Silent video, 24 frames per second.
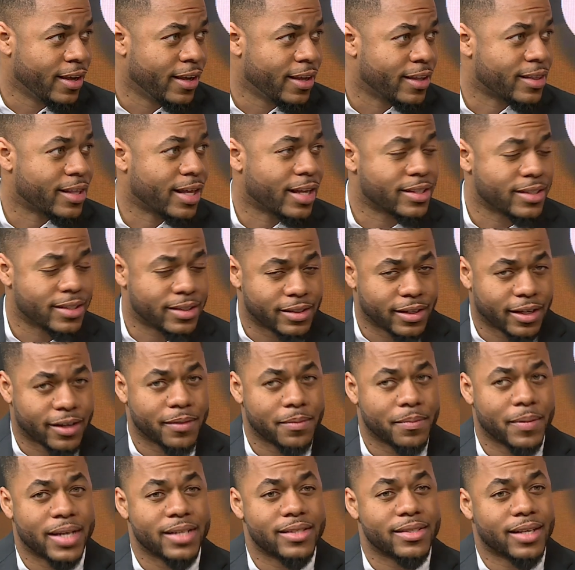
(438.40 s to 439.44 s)
That's done
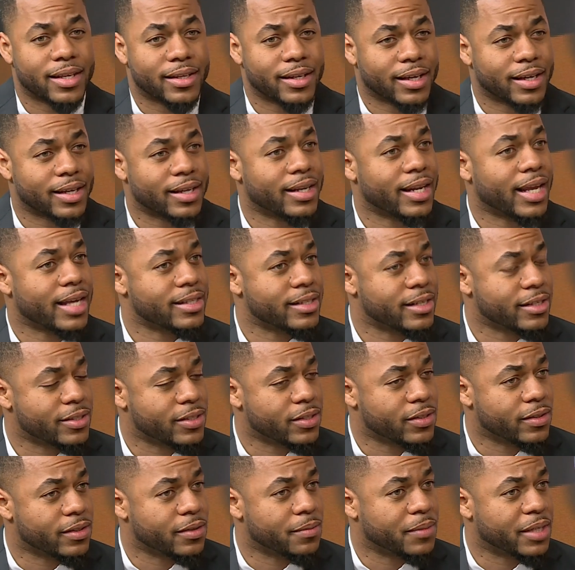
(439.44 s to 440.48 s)
by sending a letter to
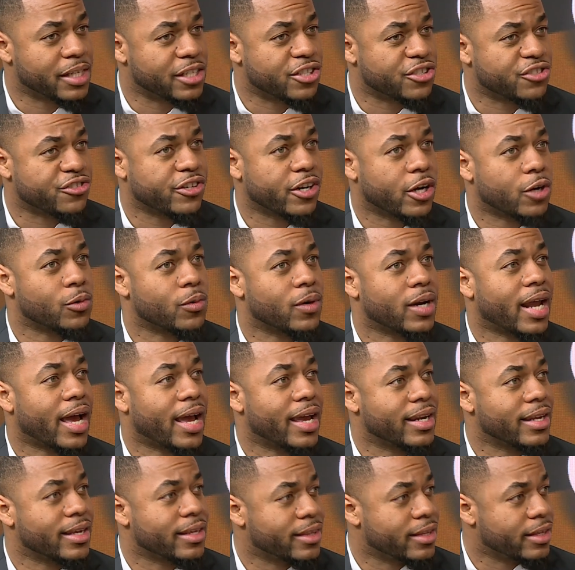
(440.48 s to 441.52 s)
the ministry
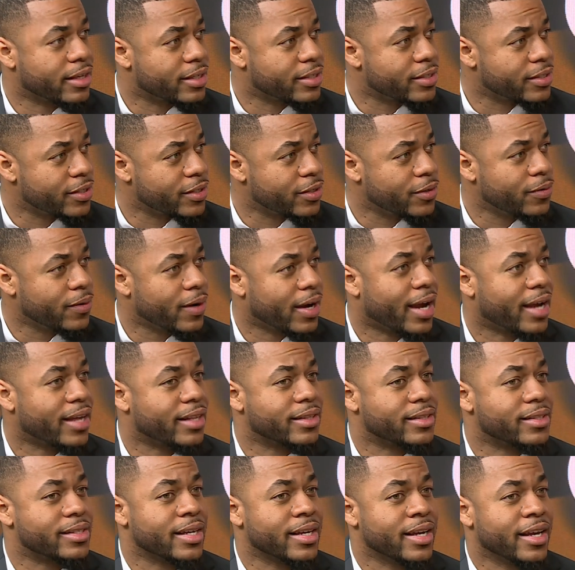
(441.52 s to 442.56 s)
outlining the issue
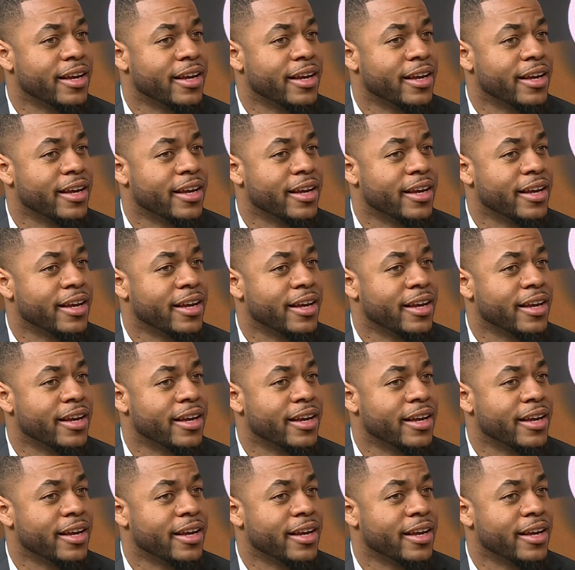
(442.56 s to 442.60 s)
and